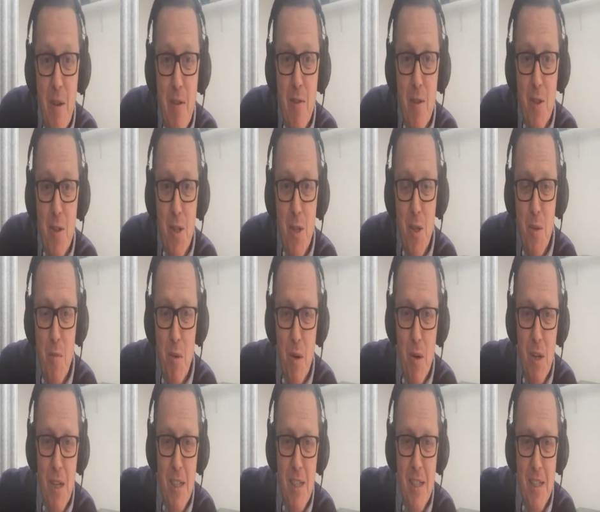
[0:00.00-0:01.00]
we've got two
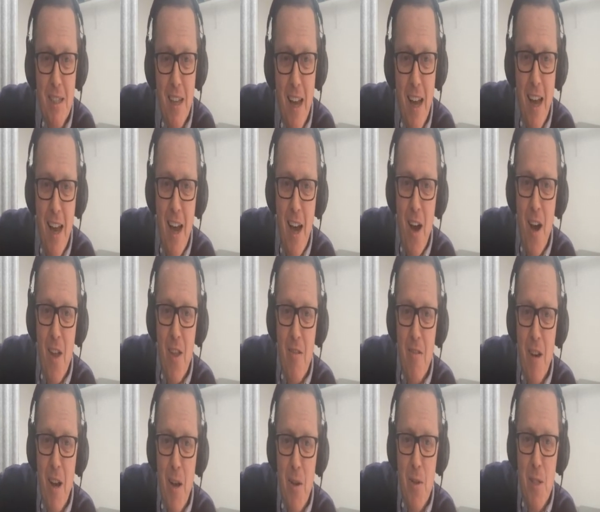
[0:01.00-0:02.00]
boys,
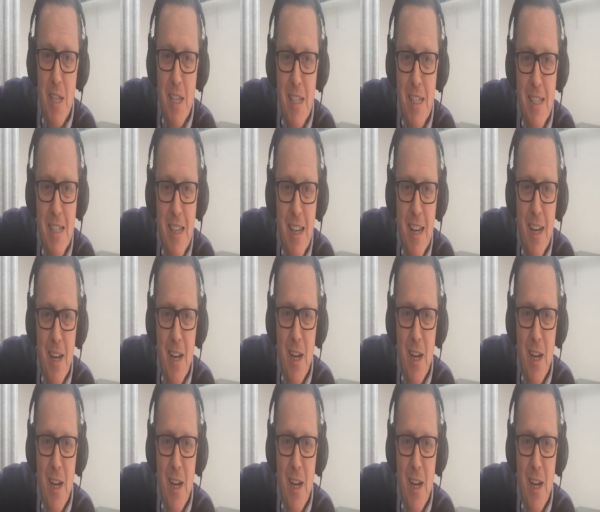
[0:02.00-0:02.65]
Arthur and Otis,